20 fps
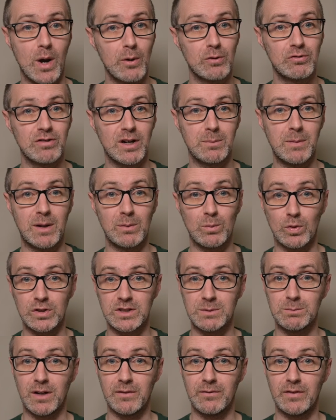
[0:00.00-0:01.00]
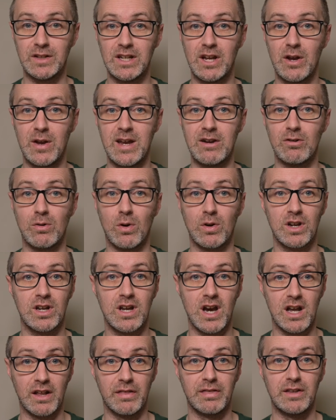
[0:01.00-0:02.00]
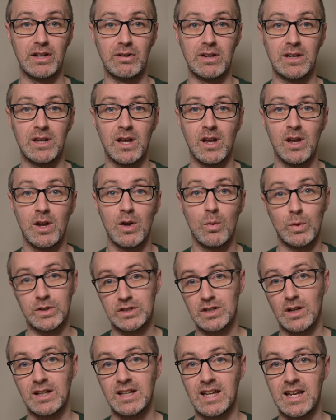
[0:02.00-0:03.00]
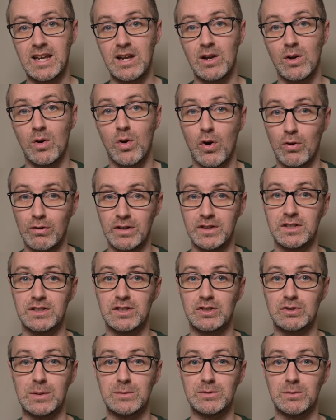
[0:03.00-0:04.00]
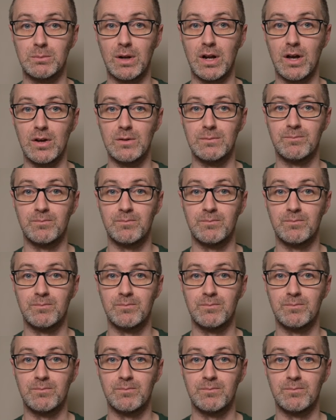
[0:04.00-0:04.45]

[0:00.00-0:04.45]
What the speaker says: I would recommend watching my video here on colour theory, which I'll link here or in the description below.